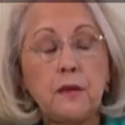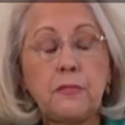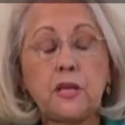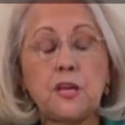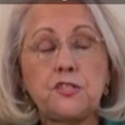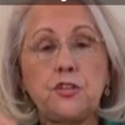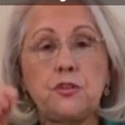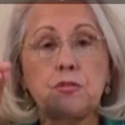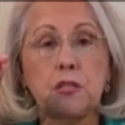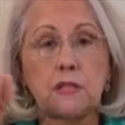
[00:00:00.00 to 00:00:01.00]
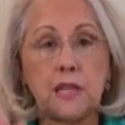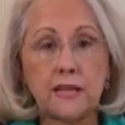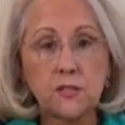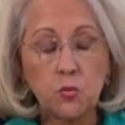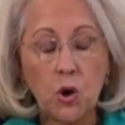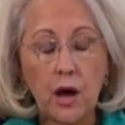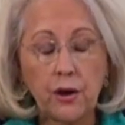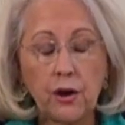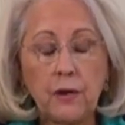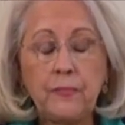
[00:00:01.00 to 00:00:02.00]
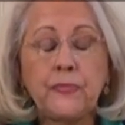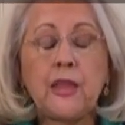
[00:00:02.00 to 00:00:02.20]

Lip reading: because you use less water